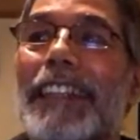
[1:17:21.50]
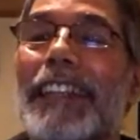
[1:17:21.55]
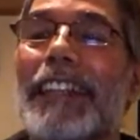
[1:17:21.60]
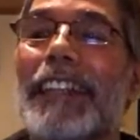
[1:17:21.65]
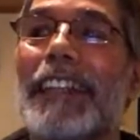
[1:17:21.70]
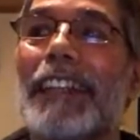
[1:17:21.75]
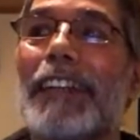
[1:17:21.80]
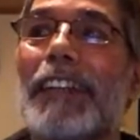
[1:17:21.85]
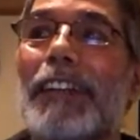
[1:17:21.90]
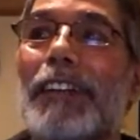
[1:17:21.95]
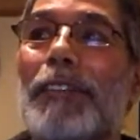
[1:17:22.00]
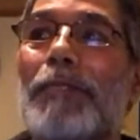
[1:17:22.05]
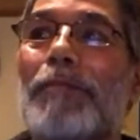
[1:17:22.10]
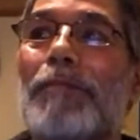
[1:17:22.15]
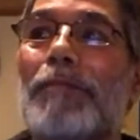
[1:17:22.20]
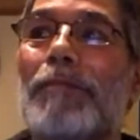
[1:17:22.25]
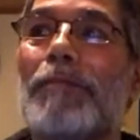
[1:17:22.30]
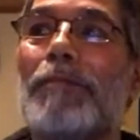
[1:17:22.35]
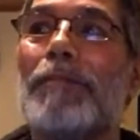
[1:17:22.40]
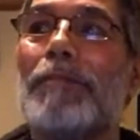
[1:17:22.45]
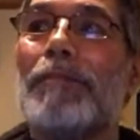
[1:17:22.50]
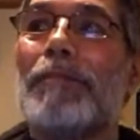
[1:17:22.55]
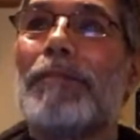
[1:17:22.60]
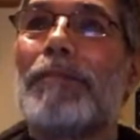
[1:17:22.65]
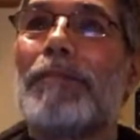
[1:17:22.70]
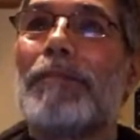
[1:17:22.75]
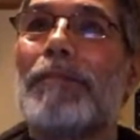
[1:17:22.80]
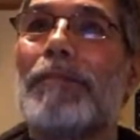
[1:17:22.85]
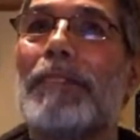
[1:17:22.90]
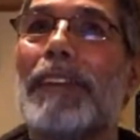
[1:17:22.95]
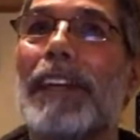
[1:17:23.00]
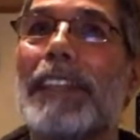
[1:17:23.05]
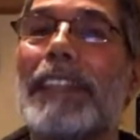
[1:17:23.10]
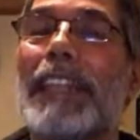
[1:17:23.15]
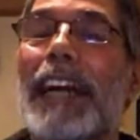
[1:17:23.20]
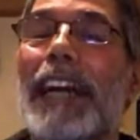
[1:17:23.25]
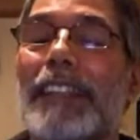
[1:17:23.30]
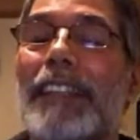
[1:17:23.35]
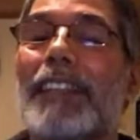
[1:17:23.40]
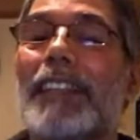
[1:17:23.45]
um,
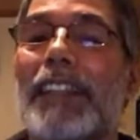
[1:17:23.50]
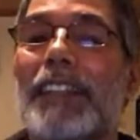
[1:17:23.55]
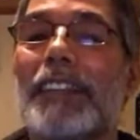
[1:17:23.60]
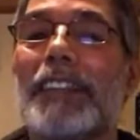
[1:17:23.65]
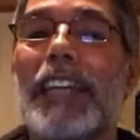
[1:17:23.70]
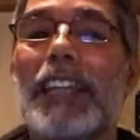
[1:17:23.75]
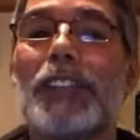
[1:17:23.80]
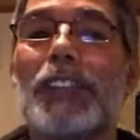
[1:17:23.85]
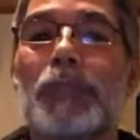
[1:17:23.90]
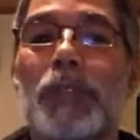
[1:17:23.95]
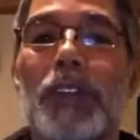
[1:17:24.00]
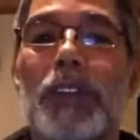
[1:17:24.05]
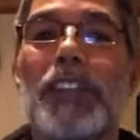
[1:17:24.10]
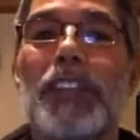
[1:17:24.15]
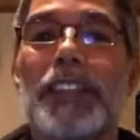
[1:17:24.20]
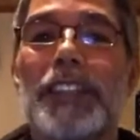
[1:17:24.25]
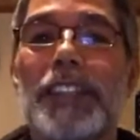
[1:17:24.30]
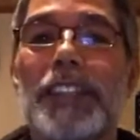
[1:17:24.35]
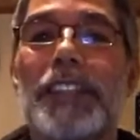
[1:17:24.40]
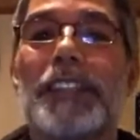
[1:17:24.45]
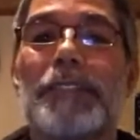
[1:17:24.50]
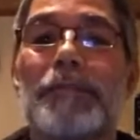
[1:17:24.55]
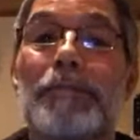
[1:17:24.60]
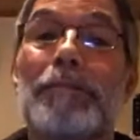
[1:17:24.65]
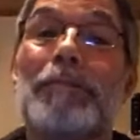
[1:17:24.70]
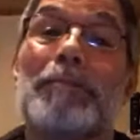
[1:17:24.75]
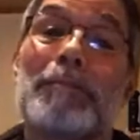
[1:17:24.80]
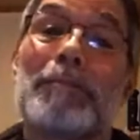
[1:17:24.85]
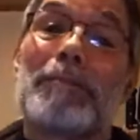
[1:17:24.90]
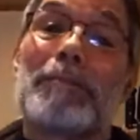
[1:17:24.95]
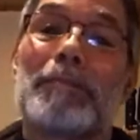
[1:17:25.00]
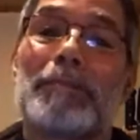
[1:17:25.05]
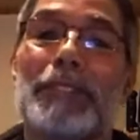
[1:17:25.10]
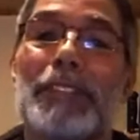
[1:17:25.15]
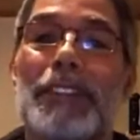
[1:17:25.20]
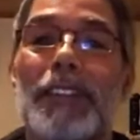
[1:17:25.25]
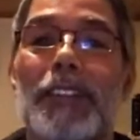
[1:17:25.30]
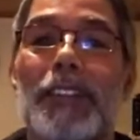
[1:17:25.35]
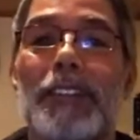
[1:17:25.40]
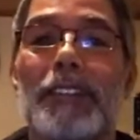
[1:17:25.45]
yeah, I think they're dance worthy.
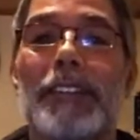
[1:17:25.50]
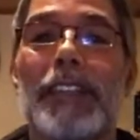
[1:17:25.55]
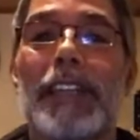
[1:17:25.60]
So